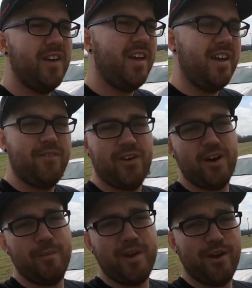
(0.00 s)
If you're
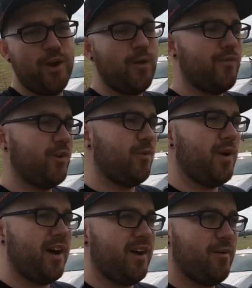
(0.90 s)
going to be at home for a
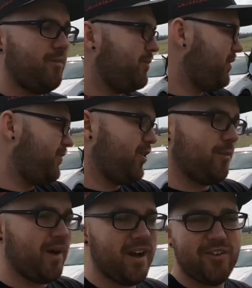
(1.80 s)
while, if you don't
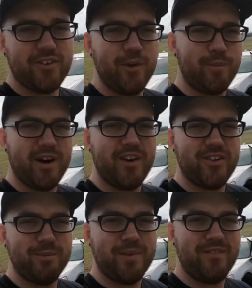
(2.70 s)
mind, just go browse
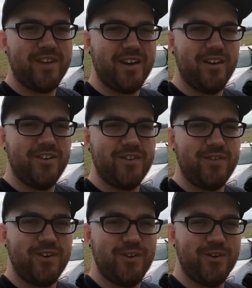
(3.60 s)
some of my videos if
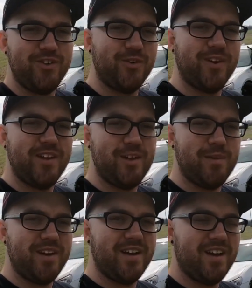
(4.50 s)
you do enjoy them,
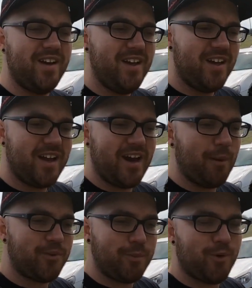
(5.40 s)
and kind of
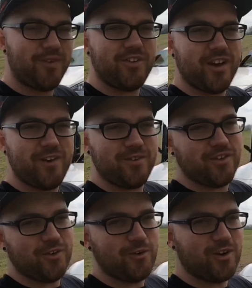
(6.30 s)
help support the channel. It's
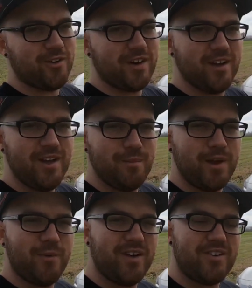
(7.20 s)
still growing.
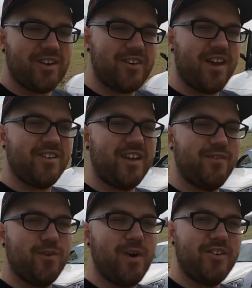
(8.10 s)
Anyways, thanks guys again
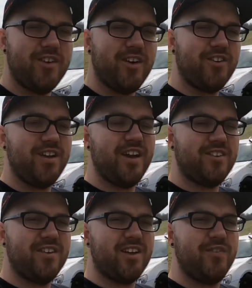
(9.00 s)
for watching. I'll see you guys
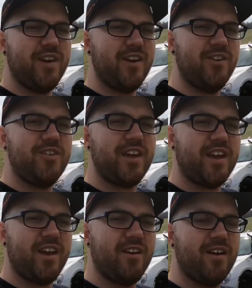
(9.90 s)
in the next video. Take
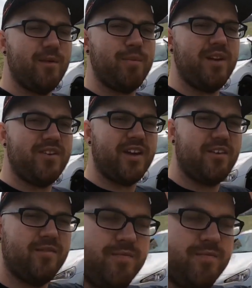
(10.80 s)
care and peace out.